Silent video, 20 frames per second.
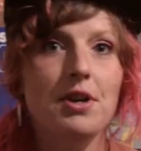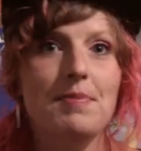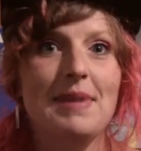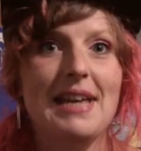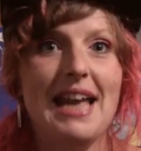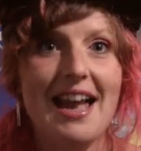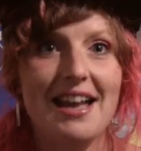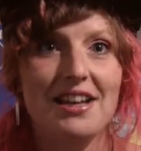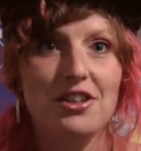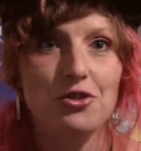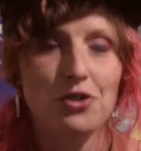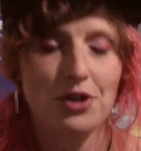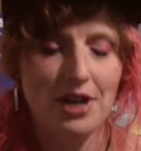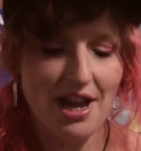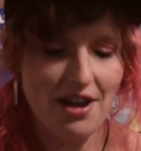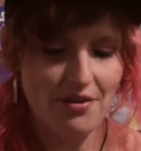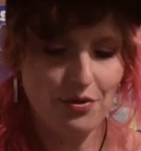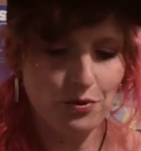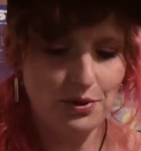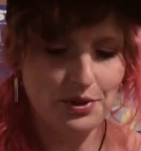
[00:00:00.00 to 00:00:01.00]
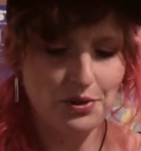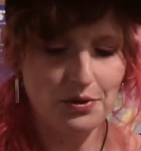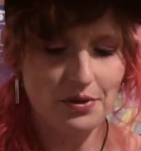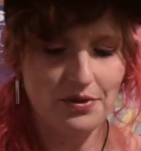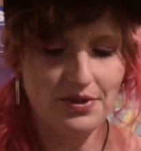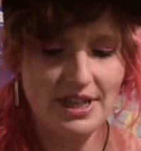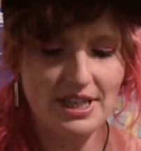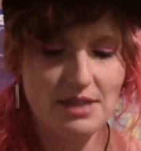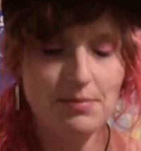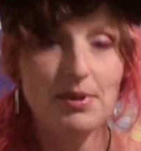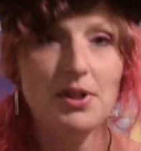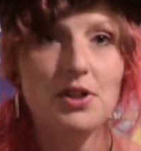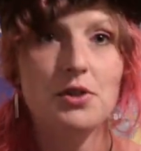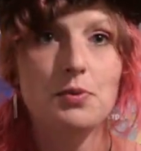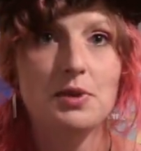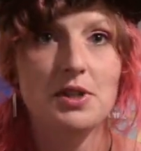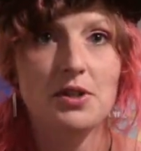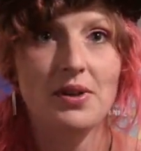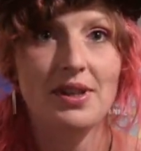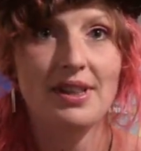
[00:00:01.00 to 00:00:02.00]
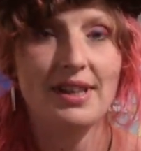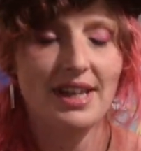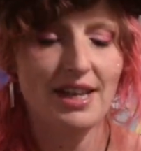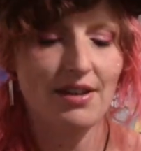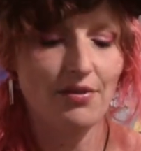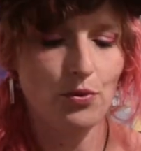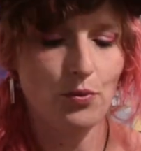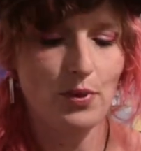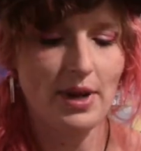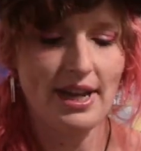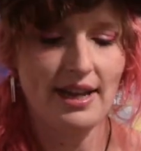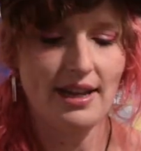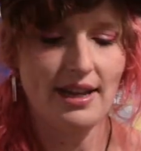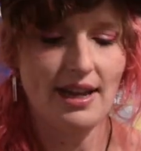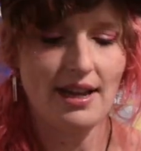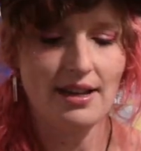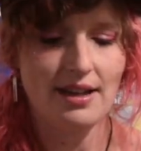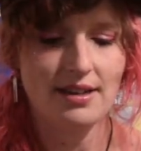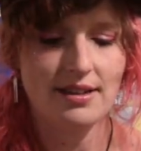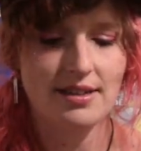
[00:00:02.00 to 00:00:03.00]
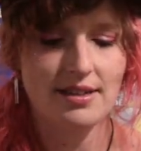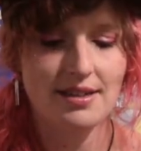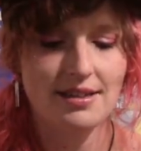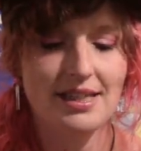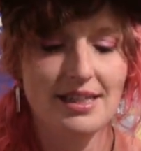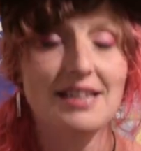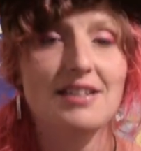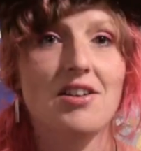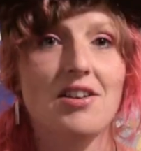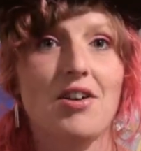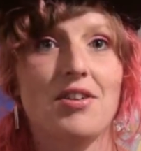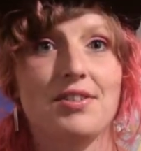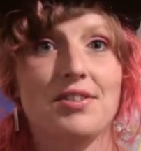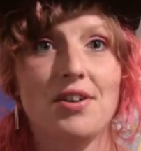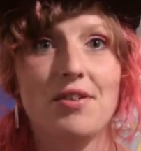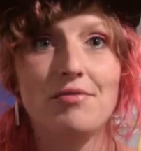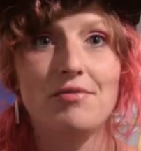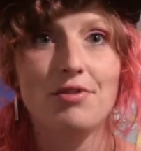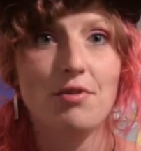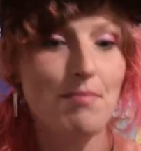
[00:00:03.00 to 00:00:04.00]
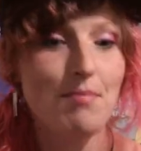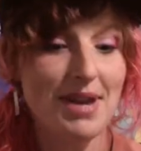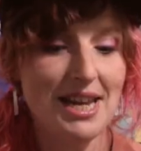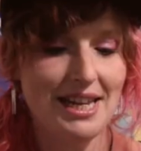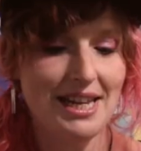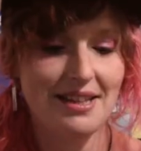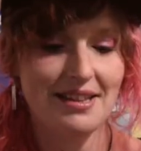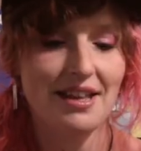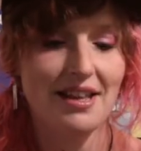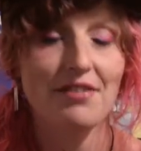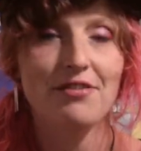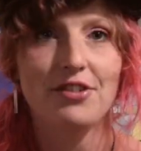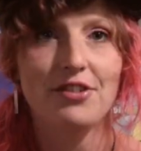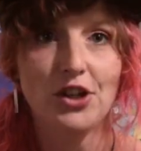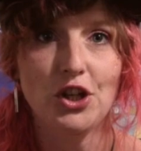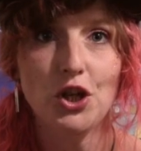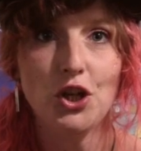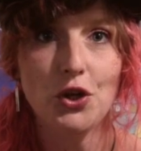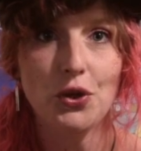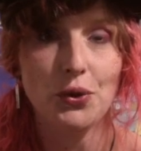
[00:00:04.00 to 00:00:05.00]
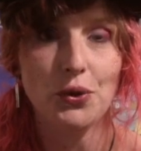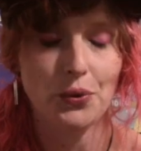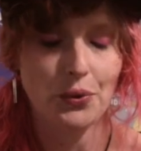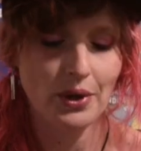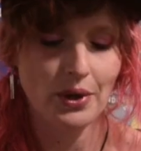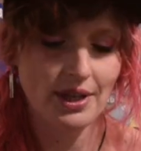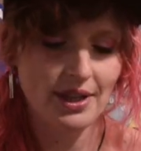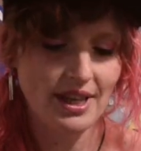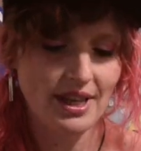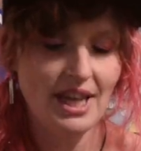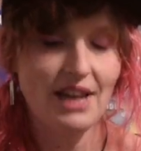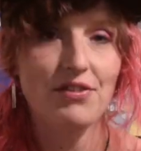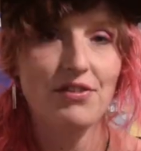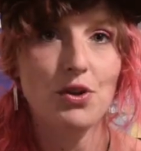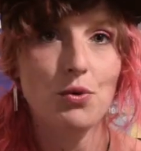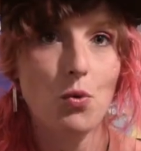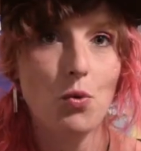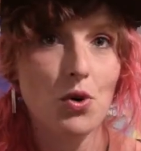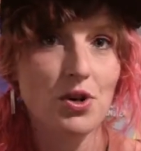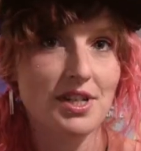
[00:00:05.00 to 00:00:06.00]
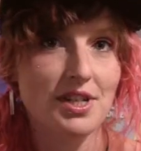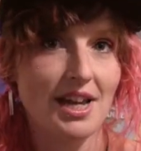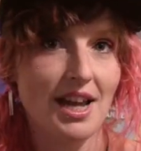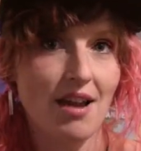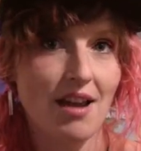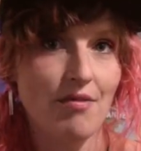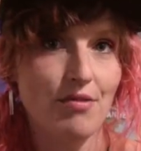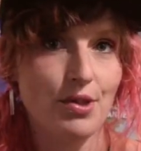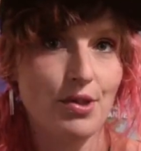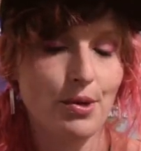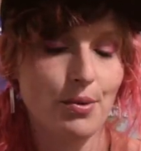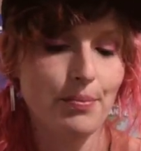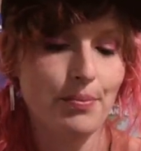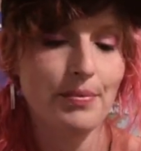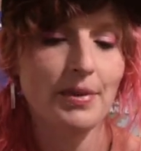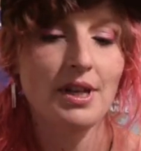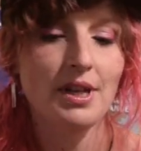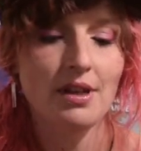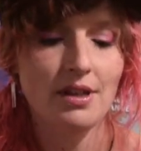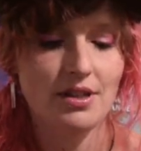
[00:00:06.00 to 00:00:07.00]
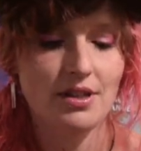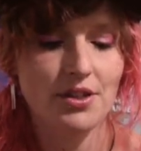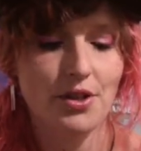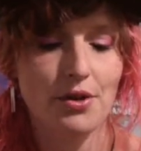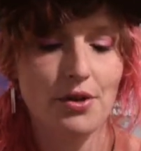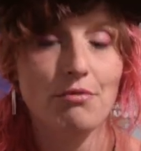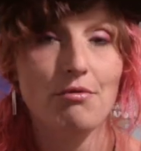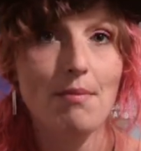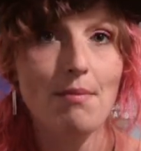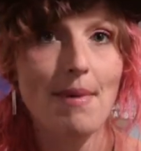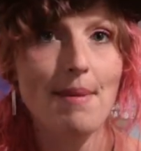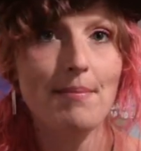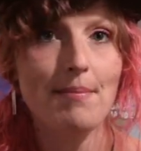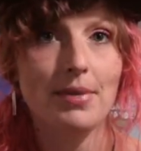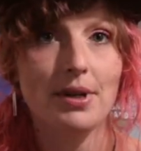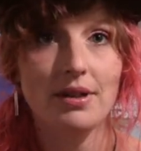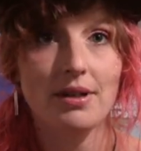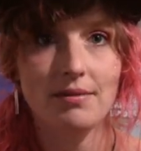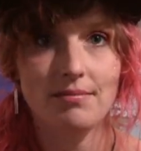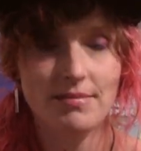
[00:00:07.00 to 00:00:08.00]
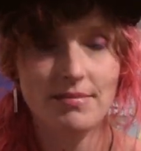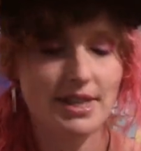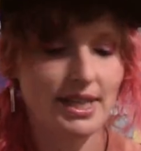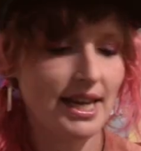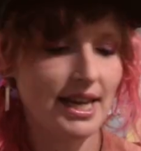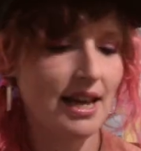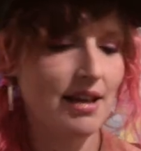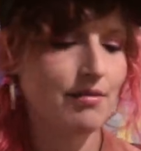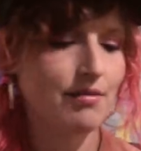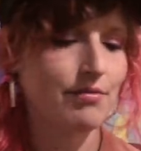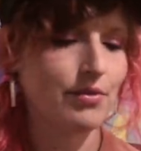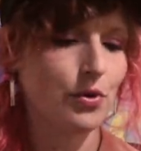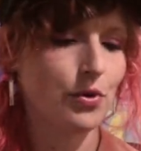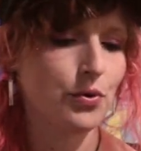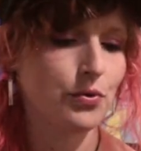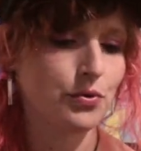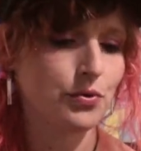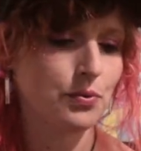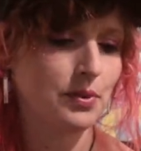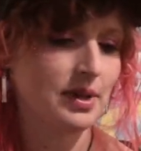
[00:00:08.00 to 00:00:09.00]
to be extra careful with all of this because we're doing the giveaway and these cards aren't for me, they're for you if you want to have them. So remember to get involved